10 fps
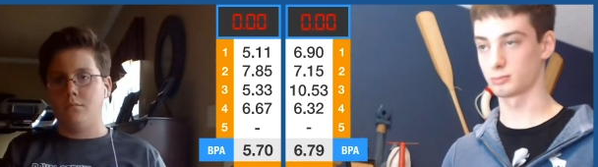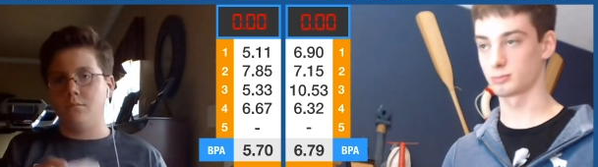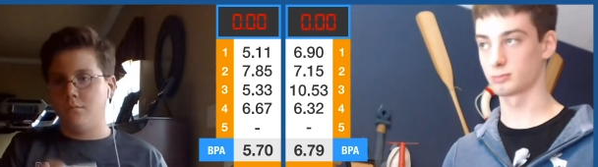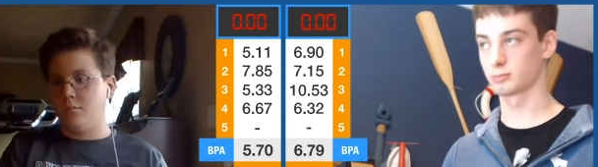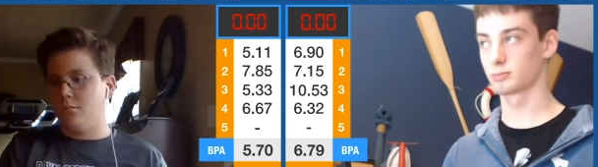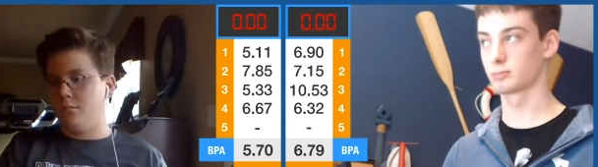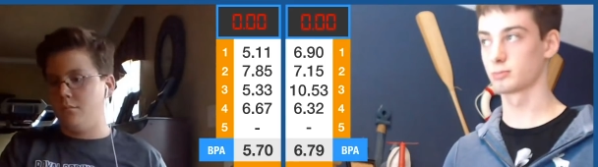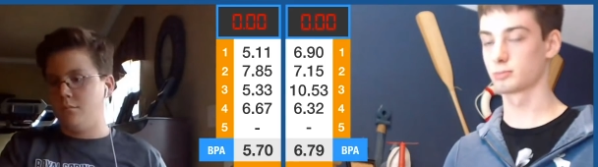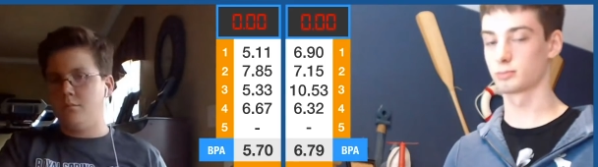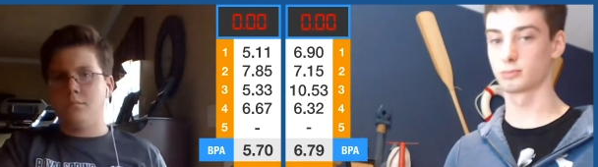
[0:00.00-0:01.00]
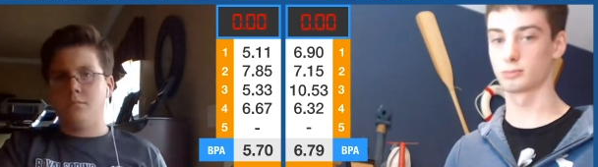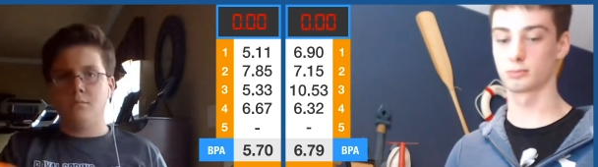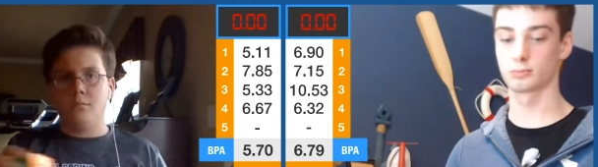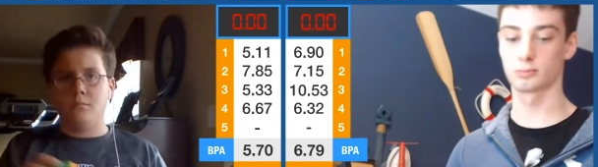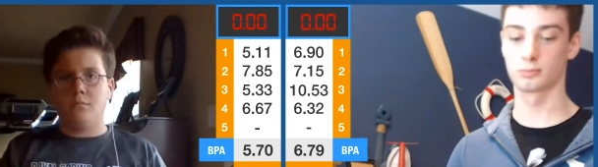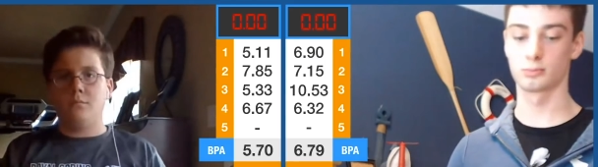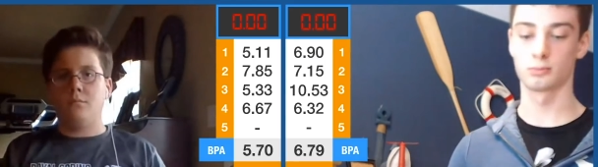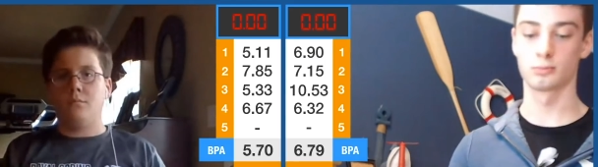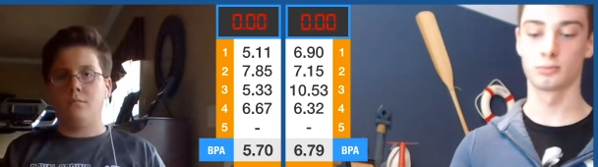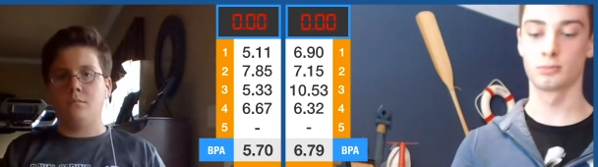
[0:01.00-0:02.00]

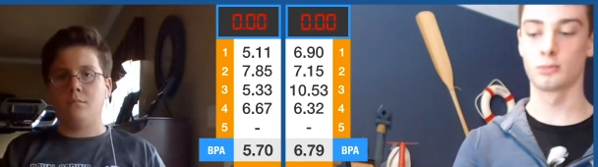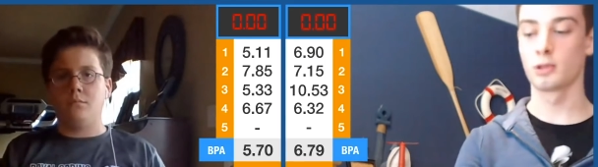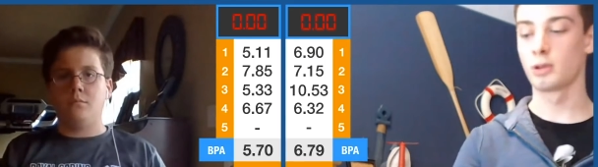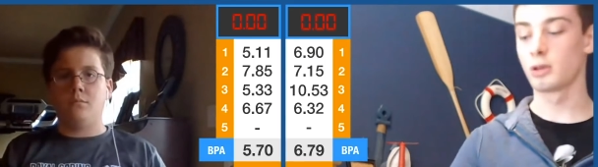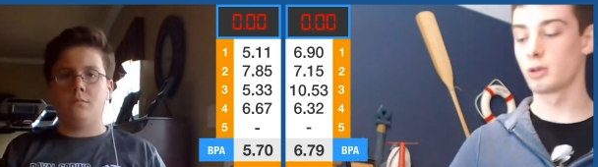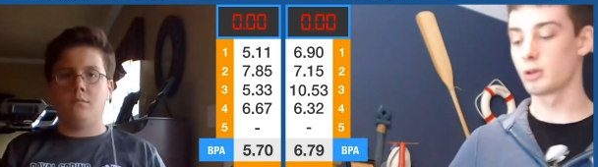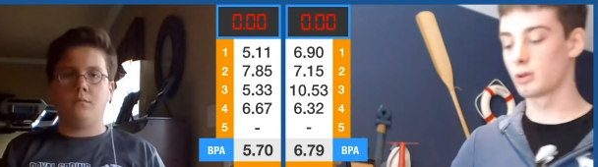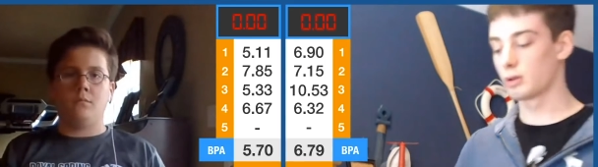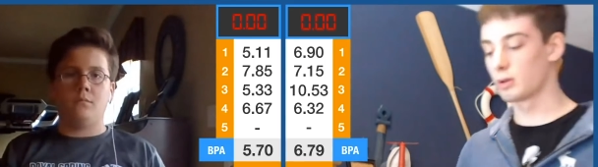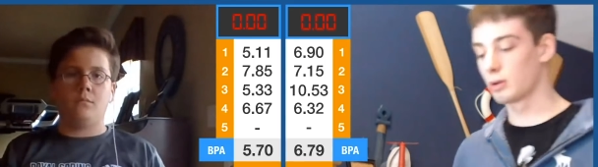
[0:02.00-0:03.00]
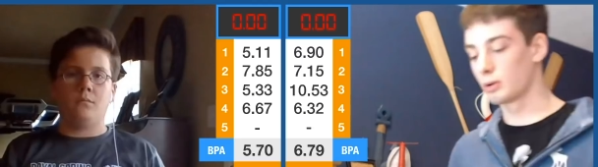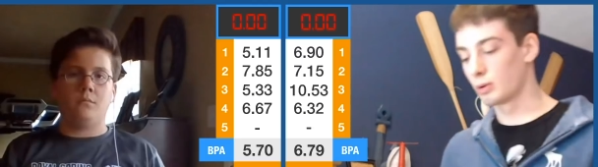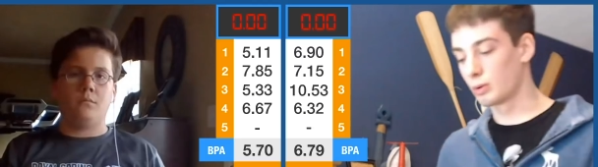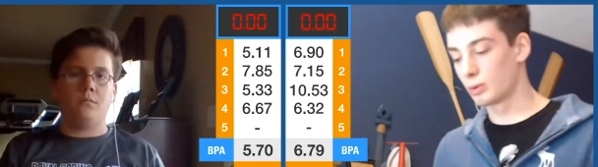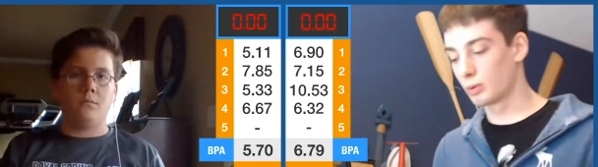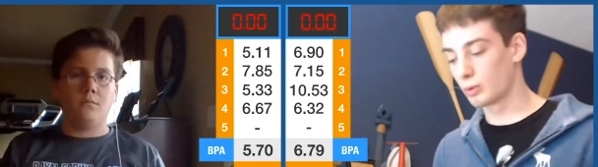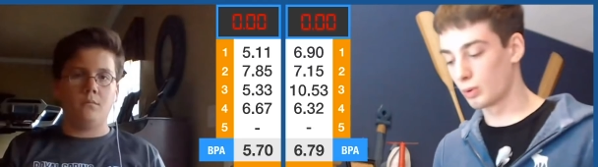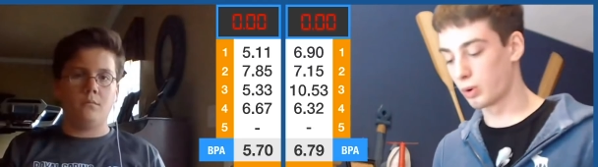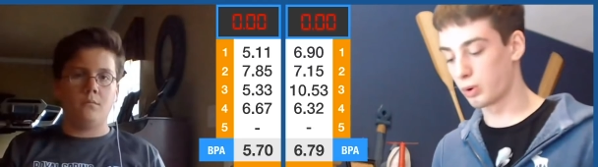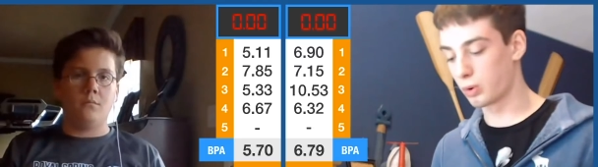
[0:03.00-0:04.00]

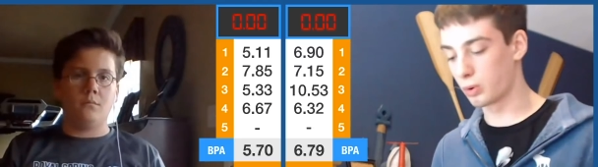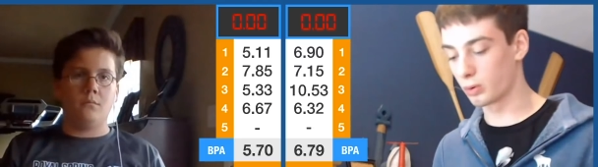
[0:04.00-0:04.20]
(no one is talking)